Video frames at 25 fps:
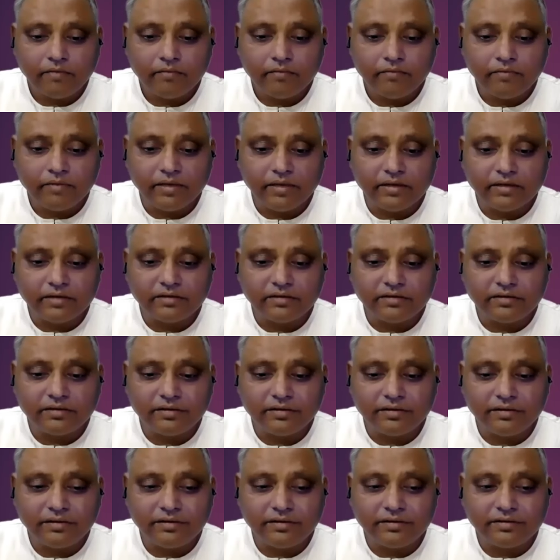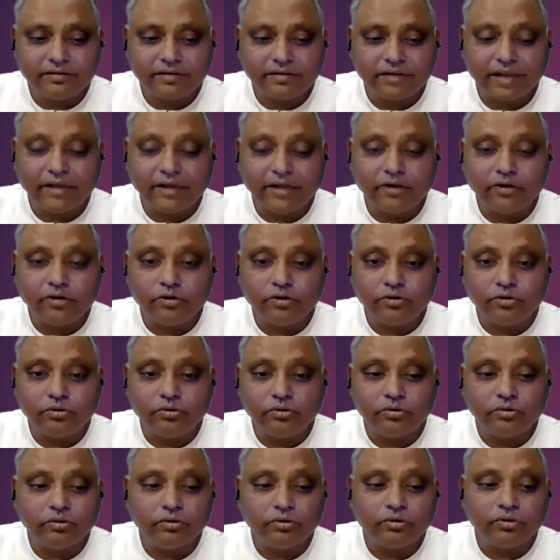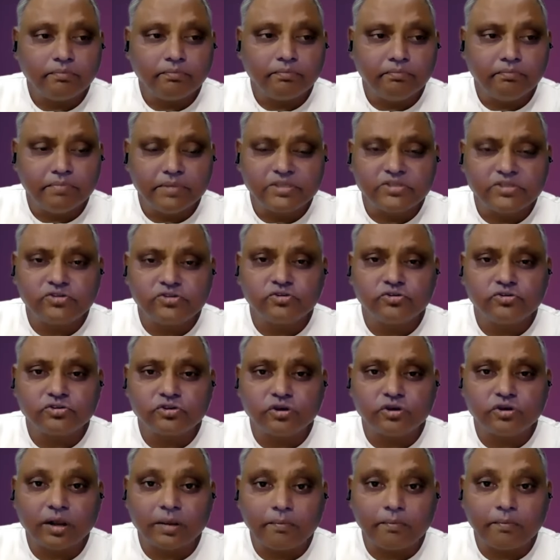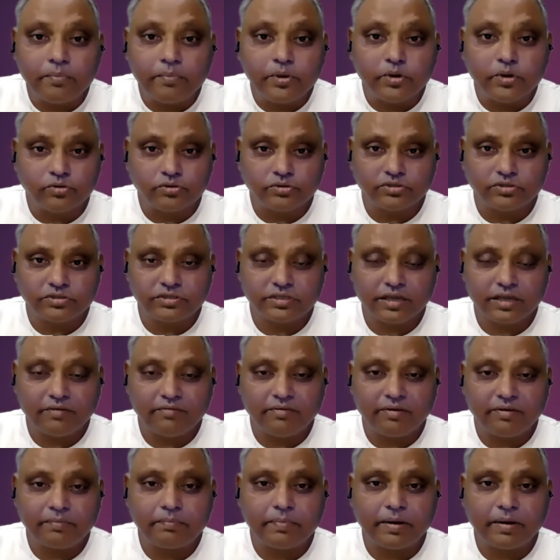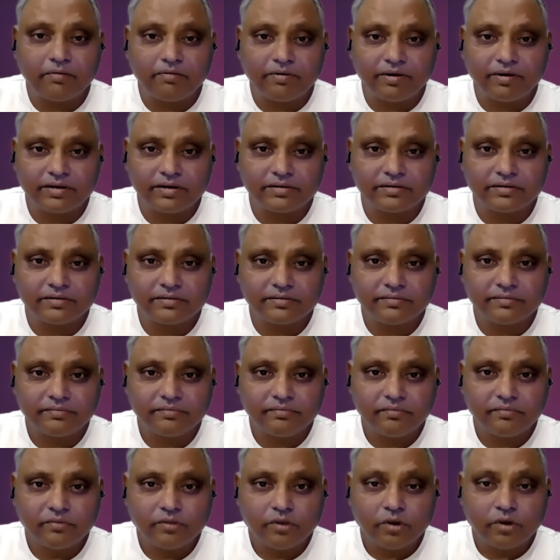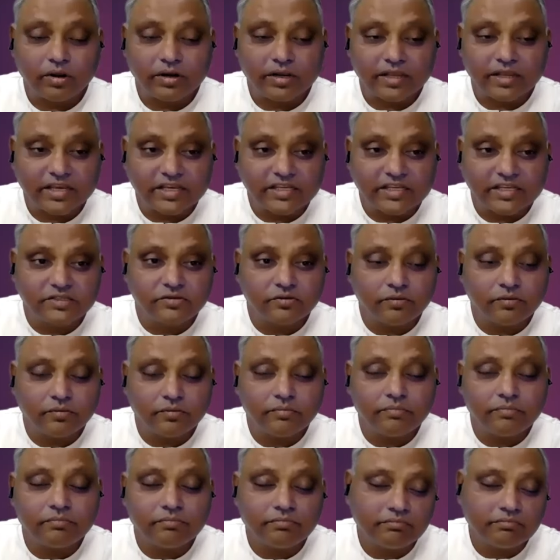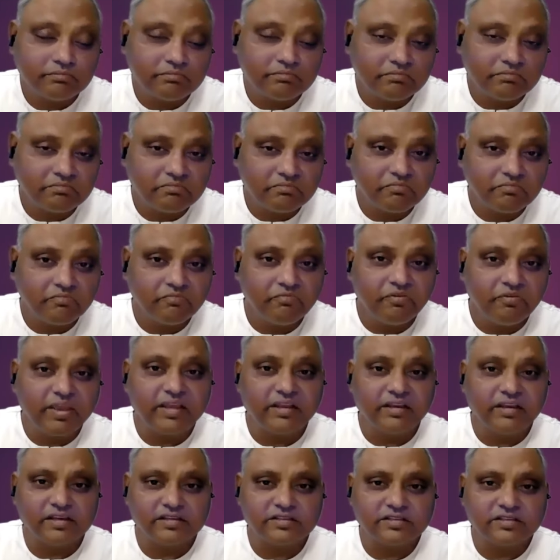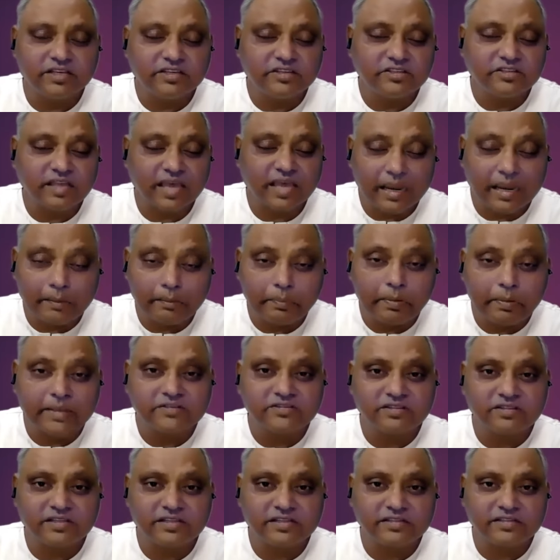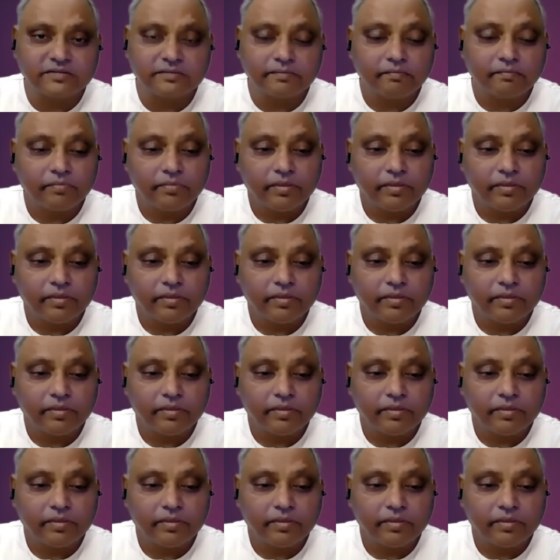we try to misuse or abuse our power or his weakness, his helplessness,